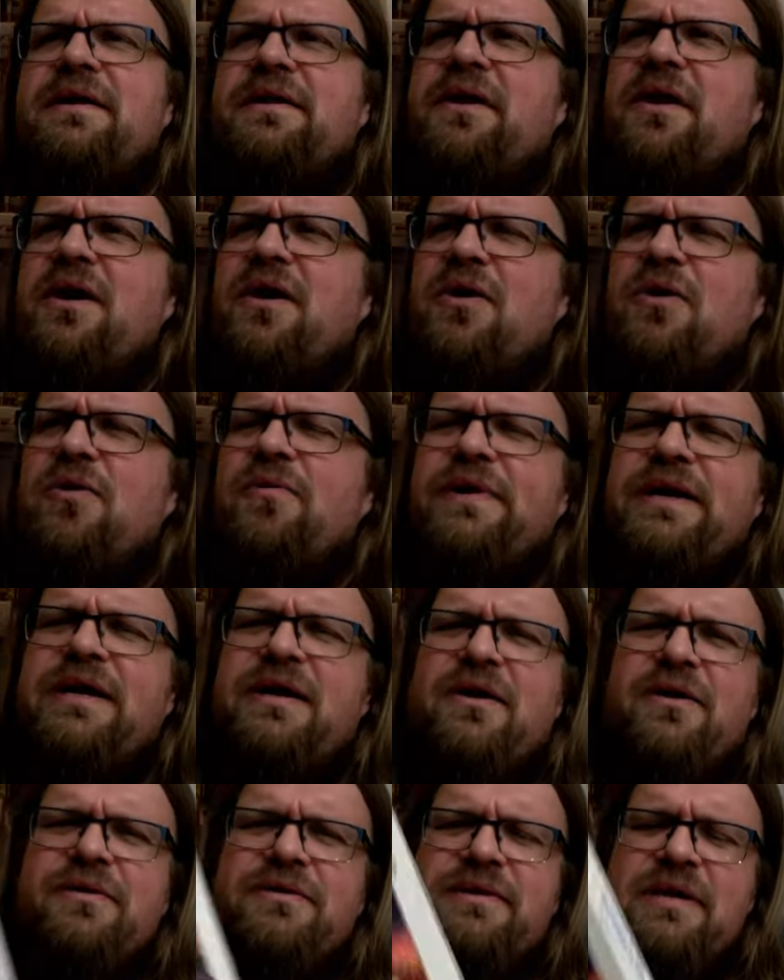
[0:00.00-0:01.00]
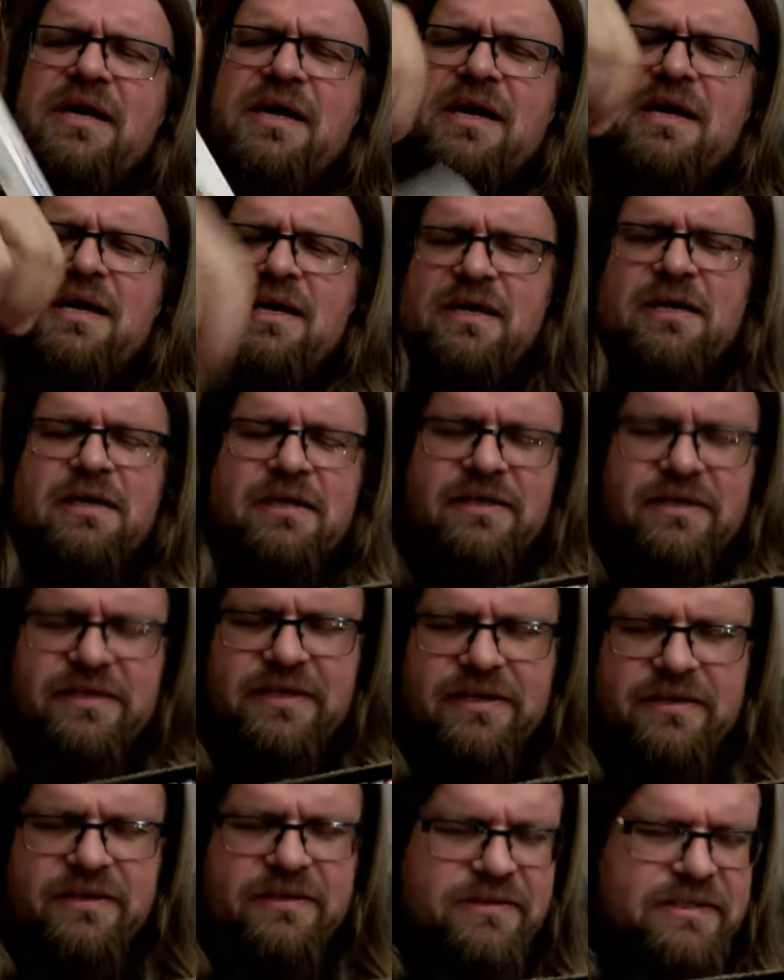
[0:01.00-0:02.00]
No, we don't.
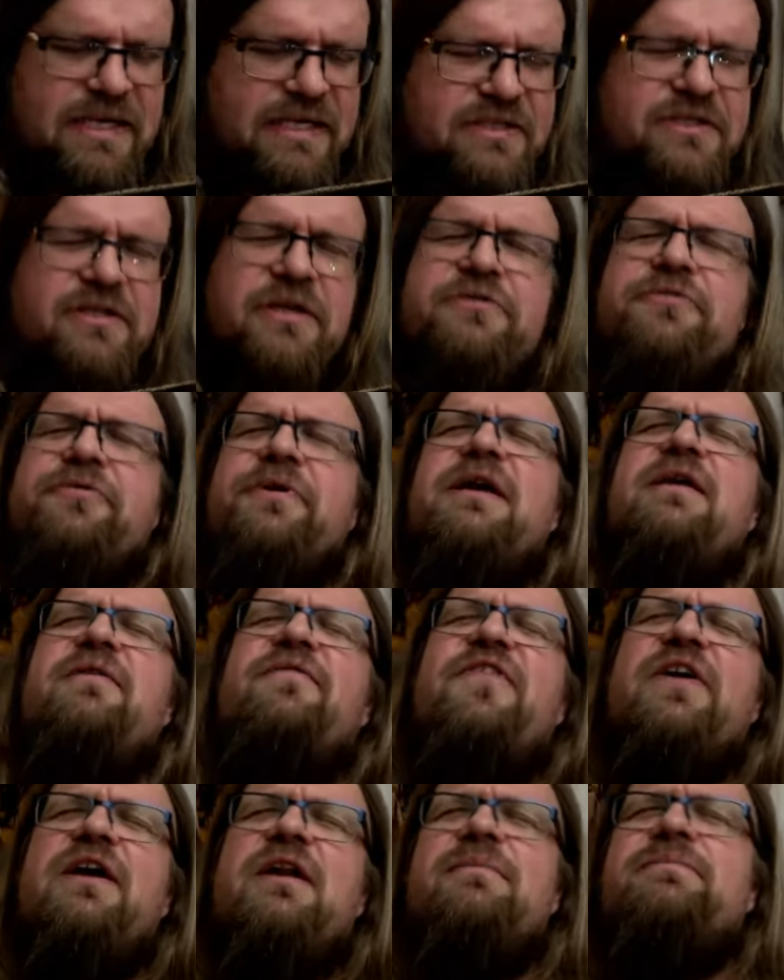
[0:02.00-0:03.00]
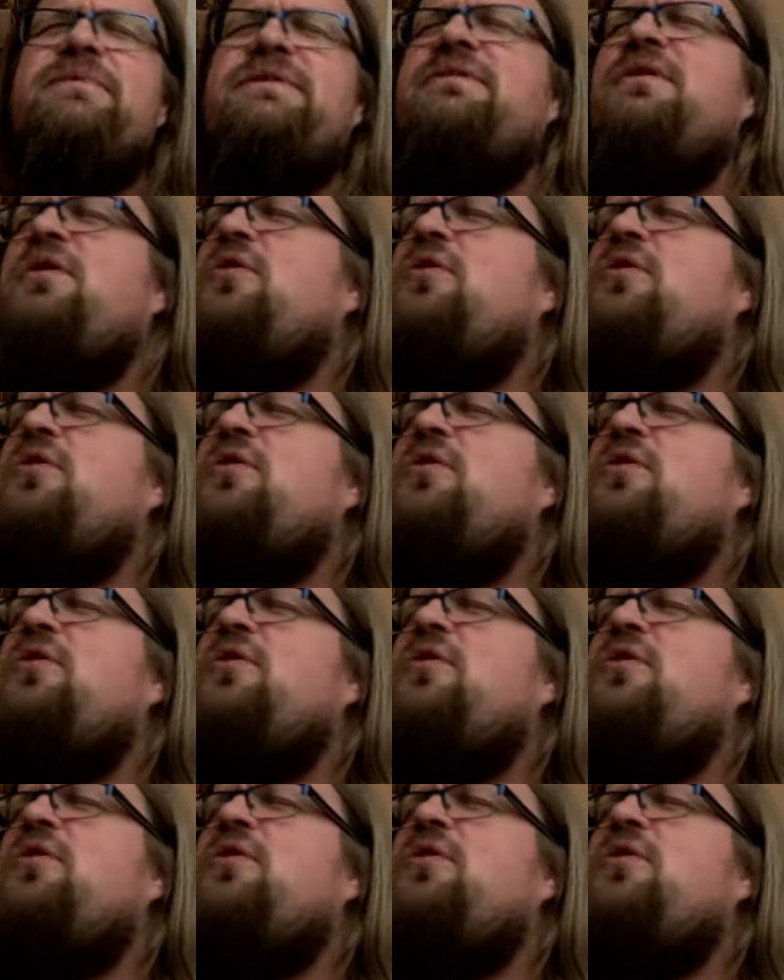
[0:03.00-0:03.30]
That's the 3 films.